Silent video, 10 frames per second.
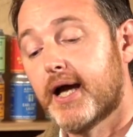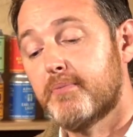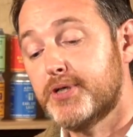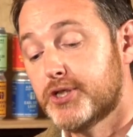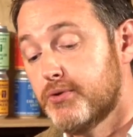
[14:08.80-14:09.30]

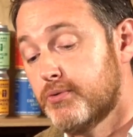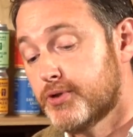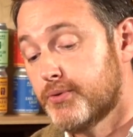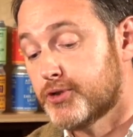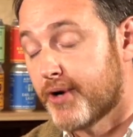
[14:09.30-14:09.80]
We
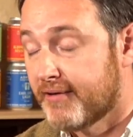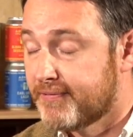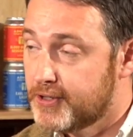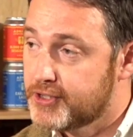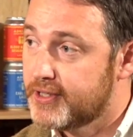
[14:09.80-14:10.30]
do a draft
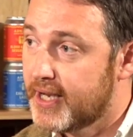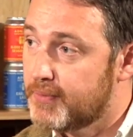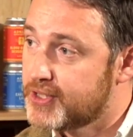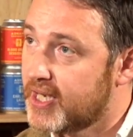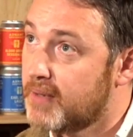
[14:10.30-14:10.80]
version now,
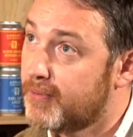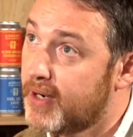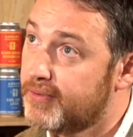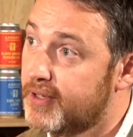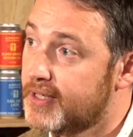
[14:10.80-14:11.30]
which came
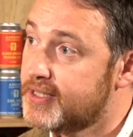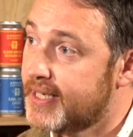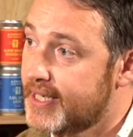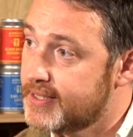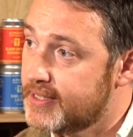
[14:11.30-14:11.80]
around the
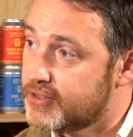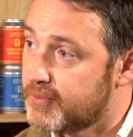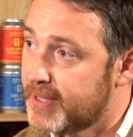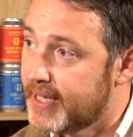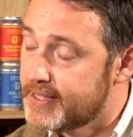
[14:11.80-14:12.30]
1980s, sort of
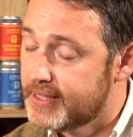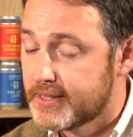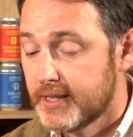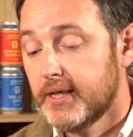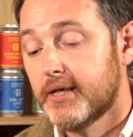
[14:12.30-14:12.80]
mid
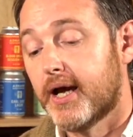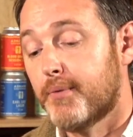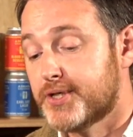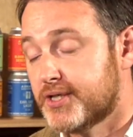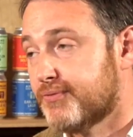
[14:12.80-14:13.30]
80s,
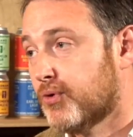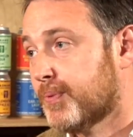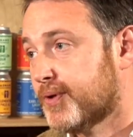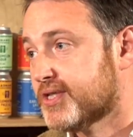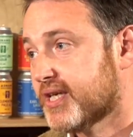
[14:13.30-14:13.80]
which is
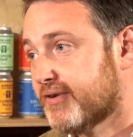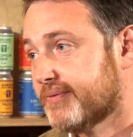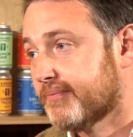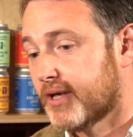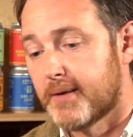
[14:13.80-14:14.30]

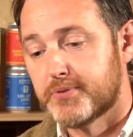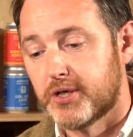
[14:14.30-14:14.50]
4.7.